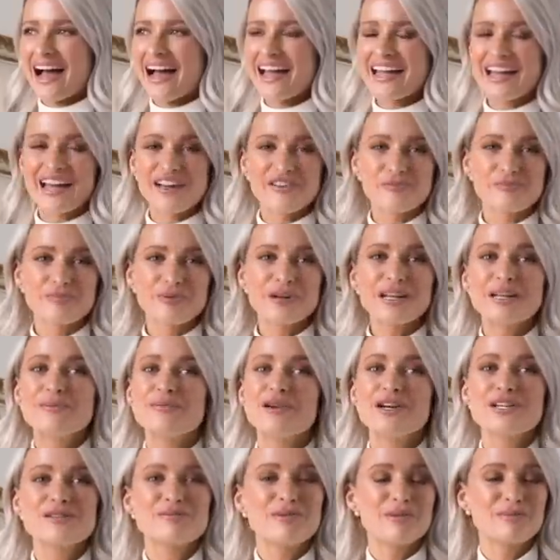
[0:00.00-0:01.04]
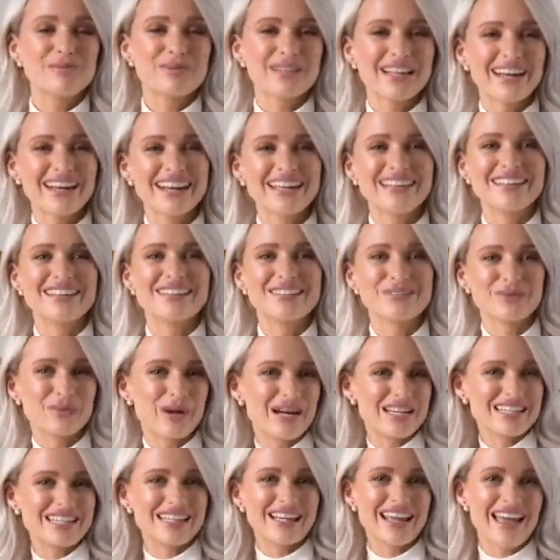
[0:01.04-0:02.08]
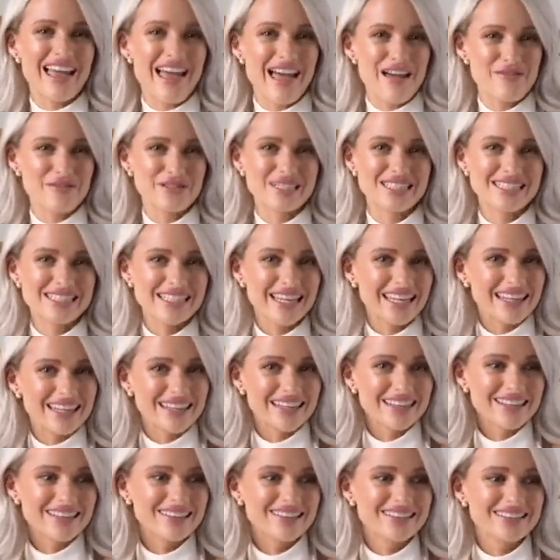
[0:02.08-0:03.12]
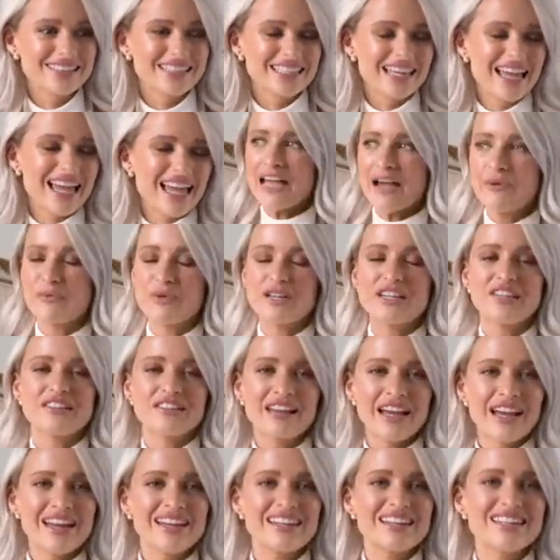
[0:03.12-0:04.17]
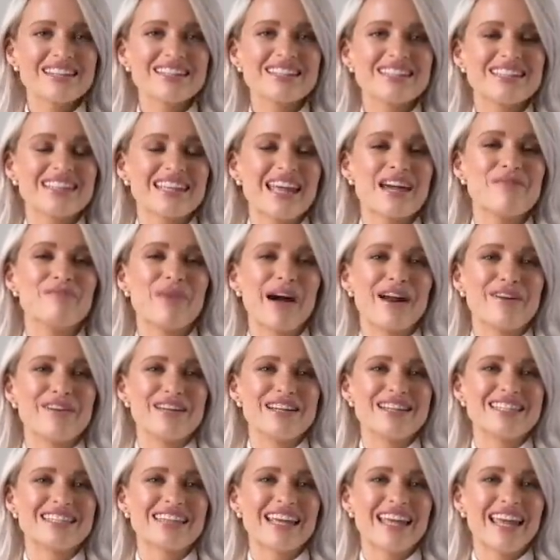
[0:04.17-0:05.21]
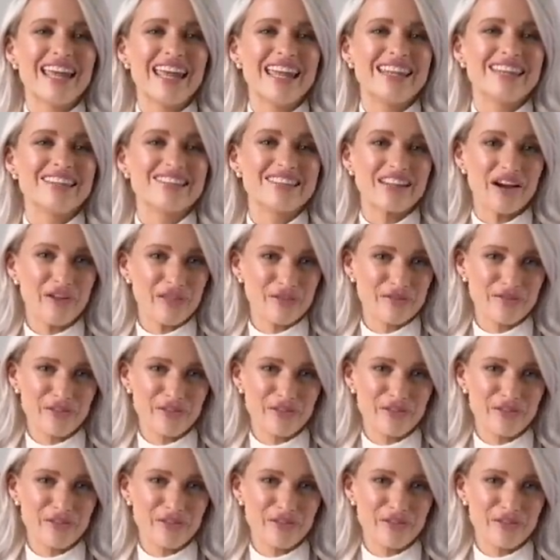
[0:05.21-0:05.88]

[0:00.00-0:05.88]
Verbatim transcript: I have pretty much been planning this wedding ever since, and we decided to get married in the south